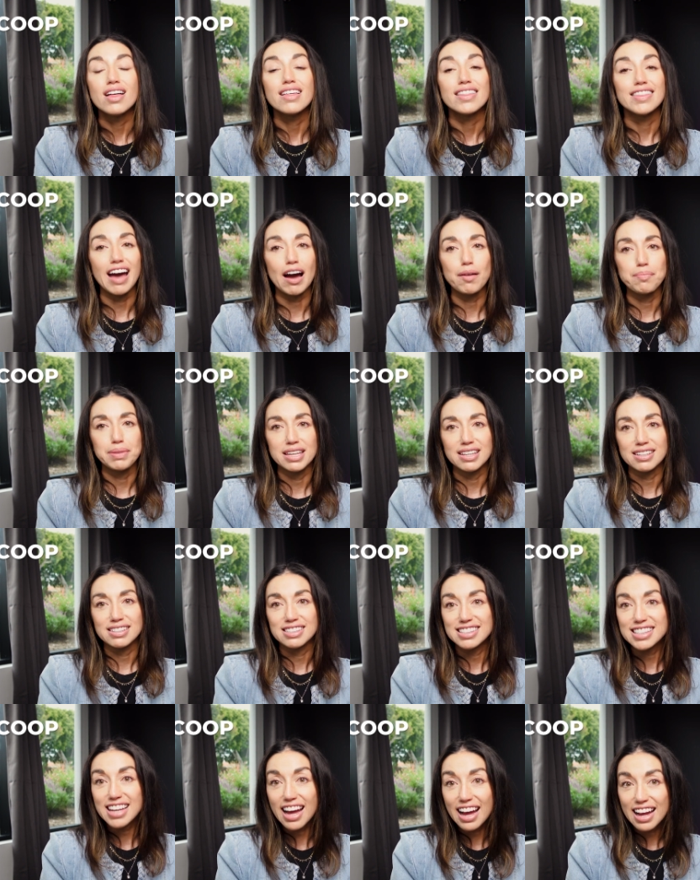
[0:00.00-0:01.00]
That being
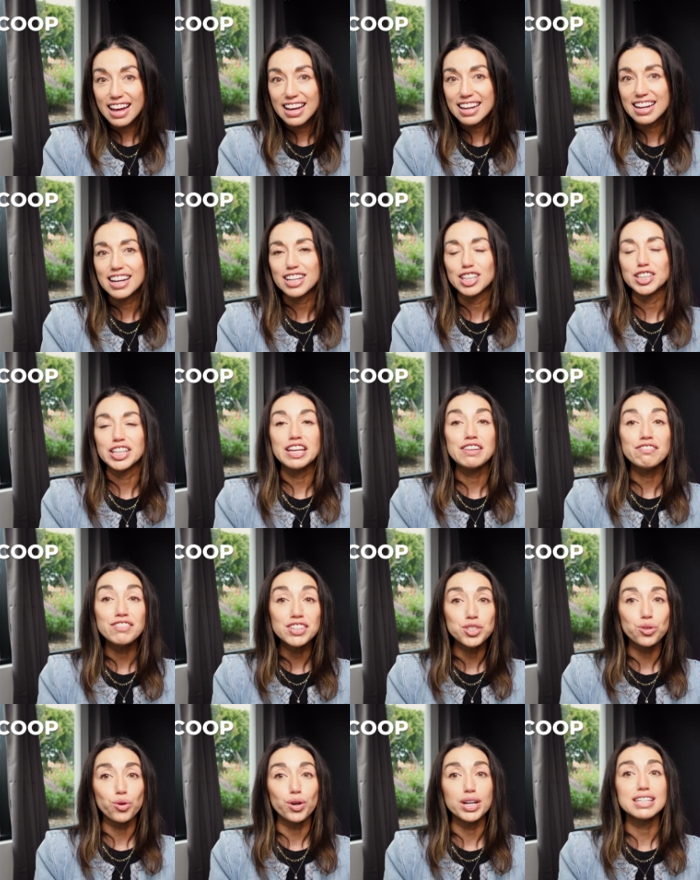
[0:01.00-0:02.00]
said,
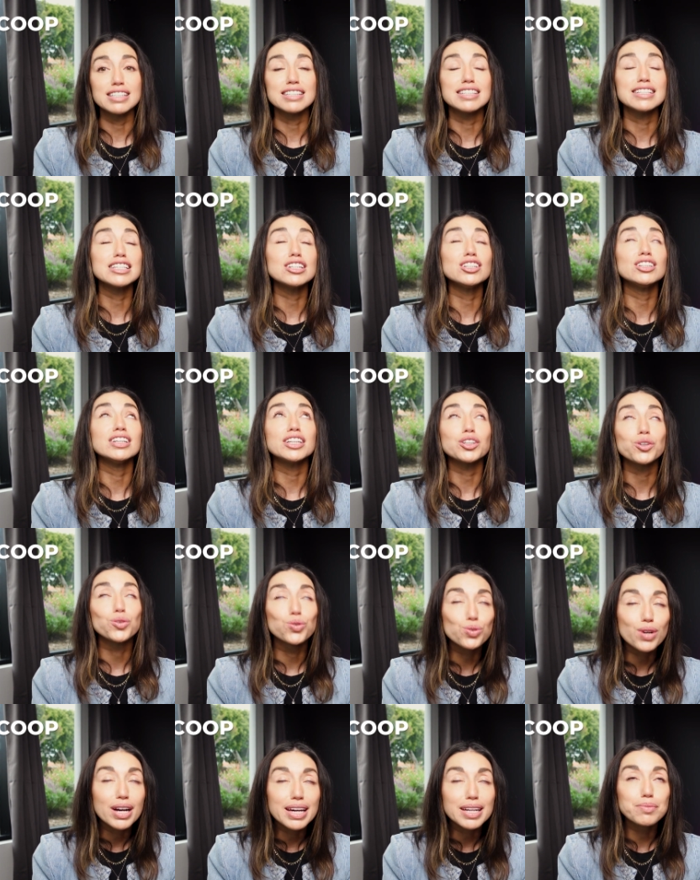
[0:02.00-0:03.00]
inventory is still
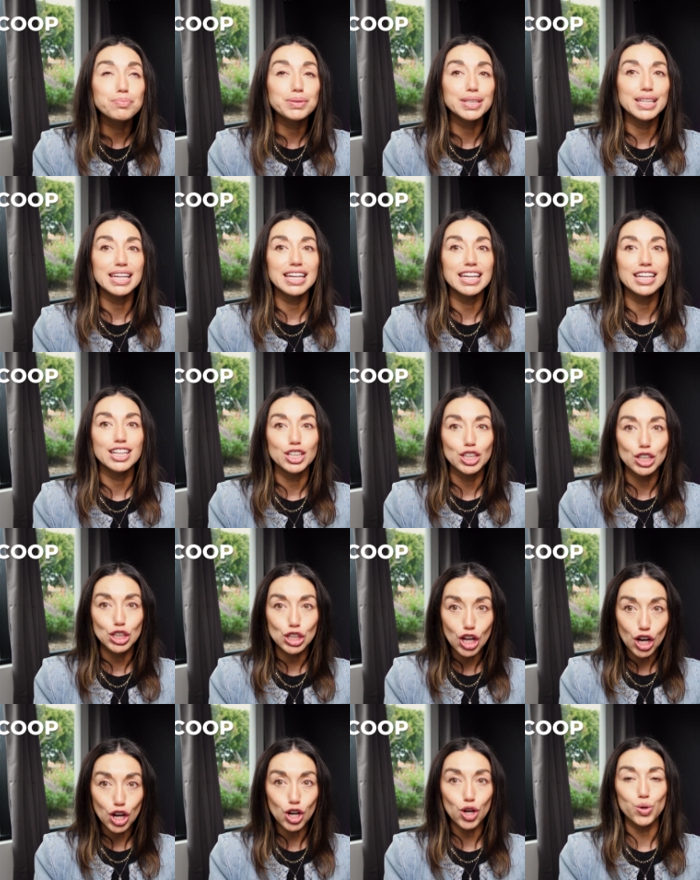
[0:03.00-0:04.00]
incredibly
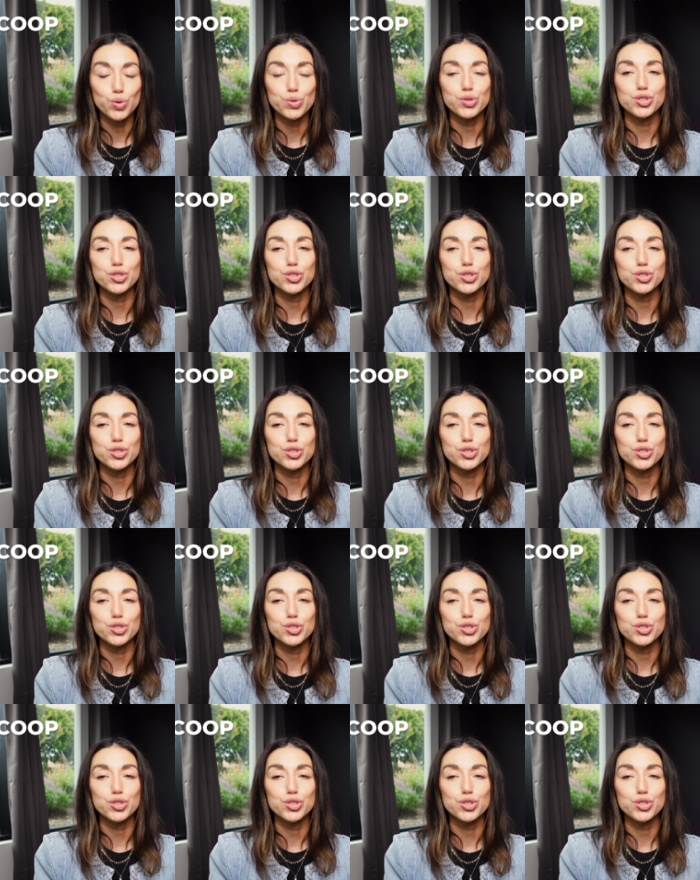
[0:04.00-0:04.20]
low.